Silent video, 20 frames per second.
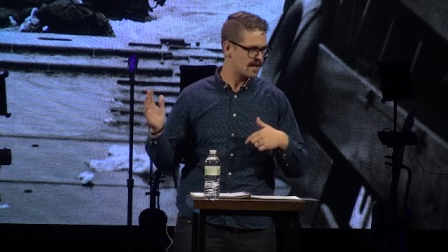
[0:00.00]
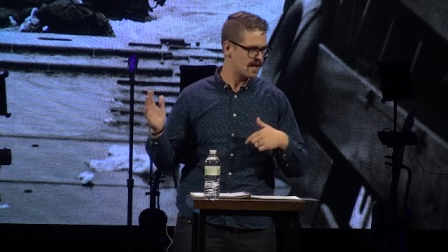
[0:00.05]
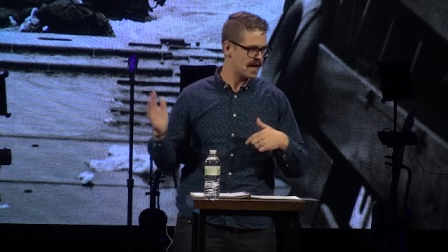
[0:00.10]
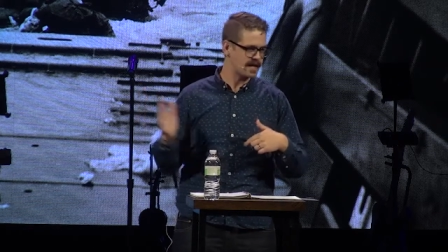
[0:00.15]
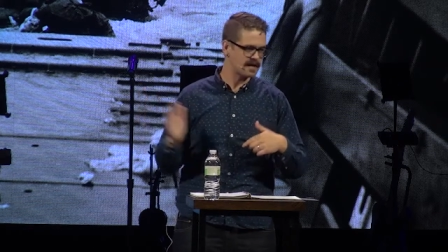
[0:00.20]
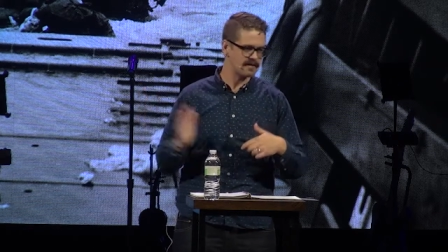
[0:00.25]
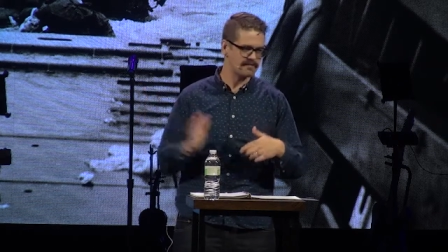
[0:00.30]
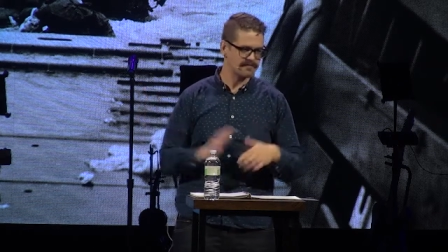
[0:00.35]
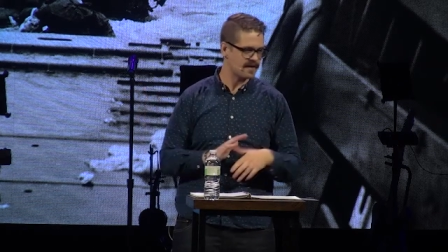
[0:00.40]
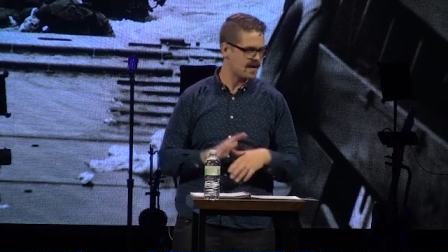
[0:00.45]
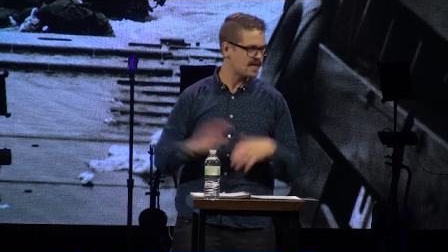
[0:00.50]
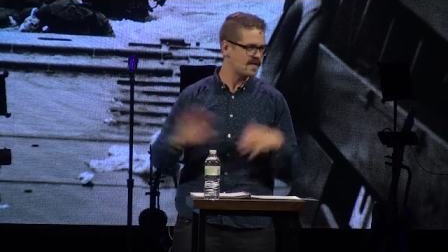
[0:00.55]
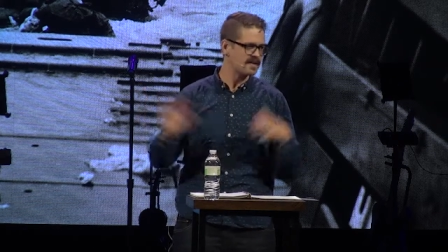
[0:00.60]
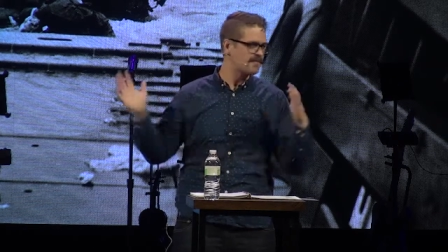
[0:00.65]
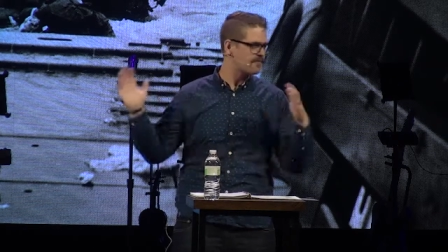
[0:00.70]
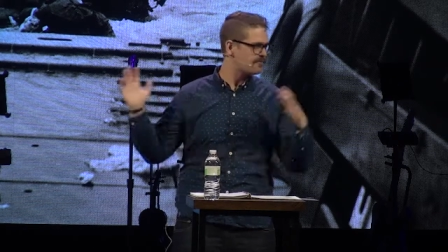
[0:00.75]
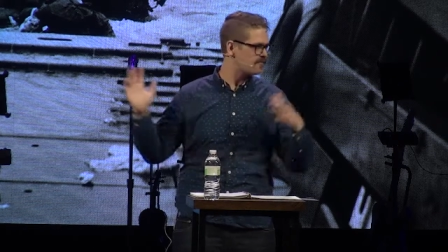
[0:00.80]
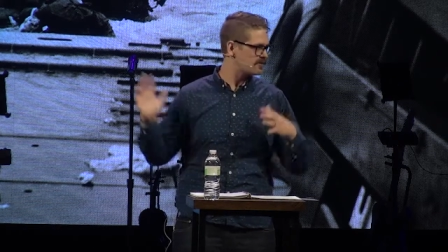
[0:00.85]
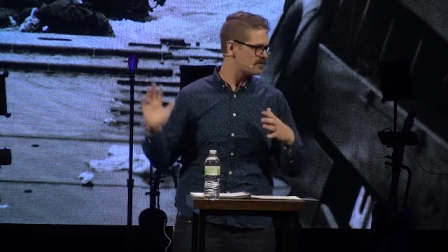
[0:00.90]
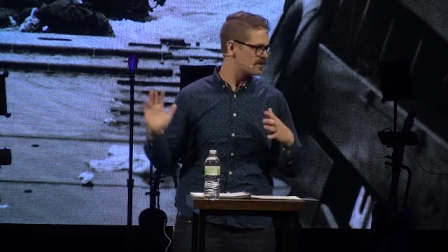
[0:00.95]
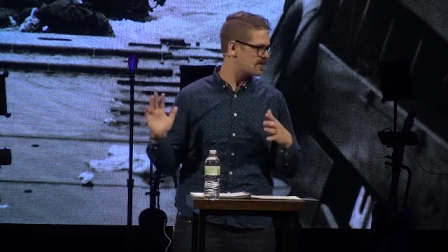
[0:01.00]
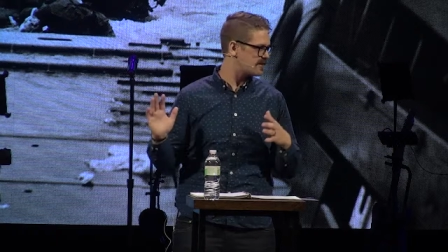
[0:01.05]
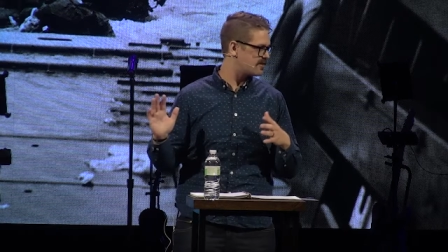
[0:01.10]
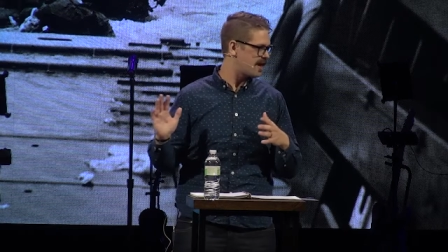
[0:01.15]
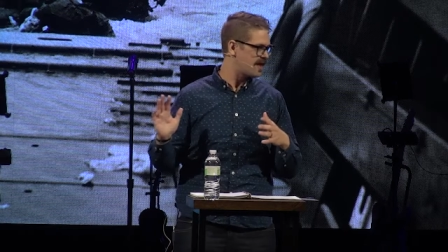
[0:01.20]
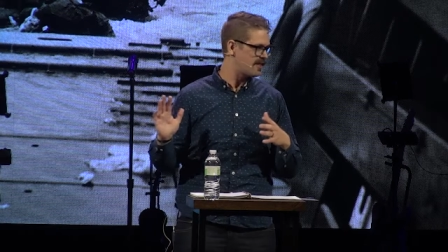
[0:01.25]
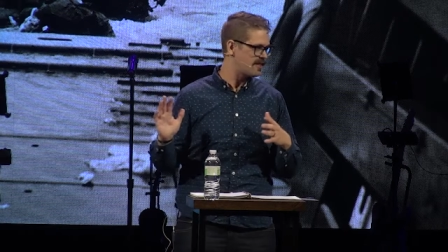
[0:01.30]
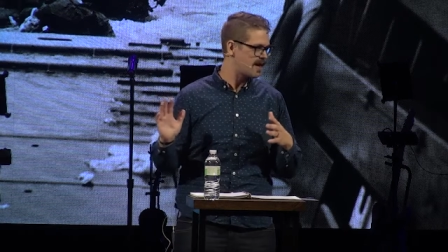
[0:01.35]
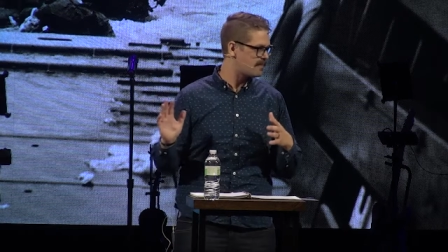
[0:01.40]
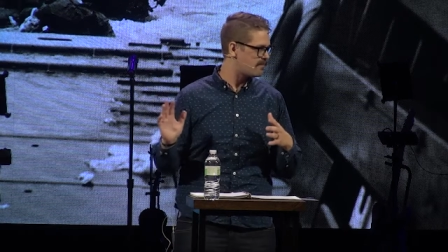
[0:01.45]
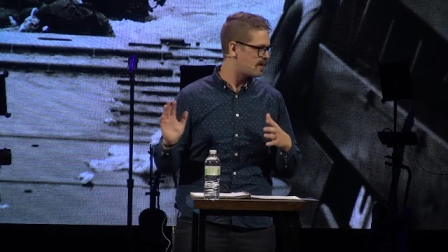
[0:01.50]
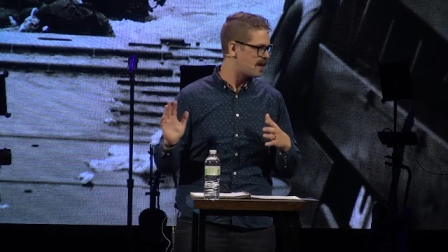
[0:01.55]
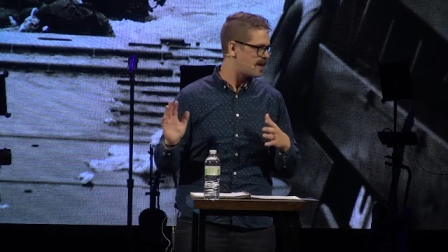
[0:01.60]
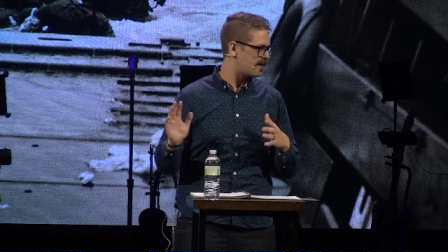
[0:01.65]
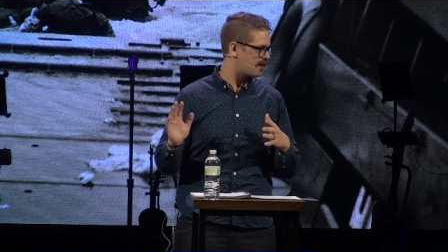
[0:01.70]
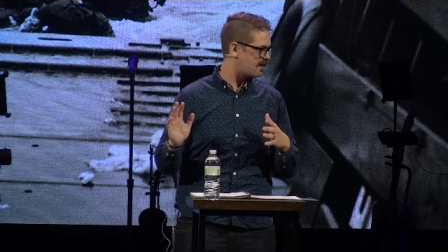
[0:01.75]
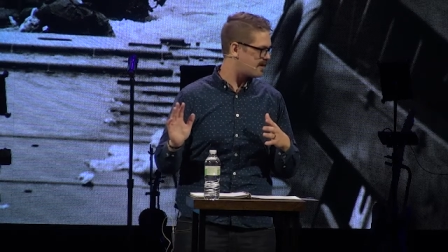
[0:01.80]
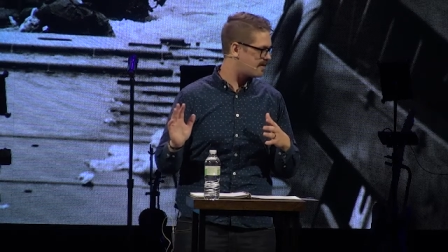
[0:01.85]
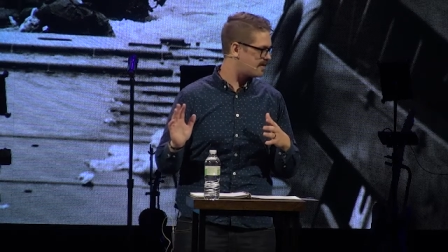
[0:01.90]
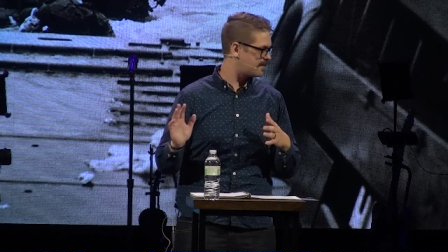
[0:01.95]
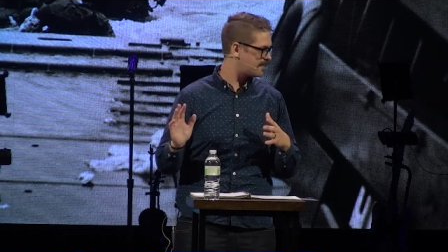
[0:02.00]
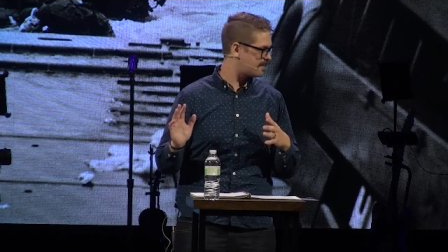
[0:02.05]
I can find a different leader I like better.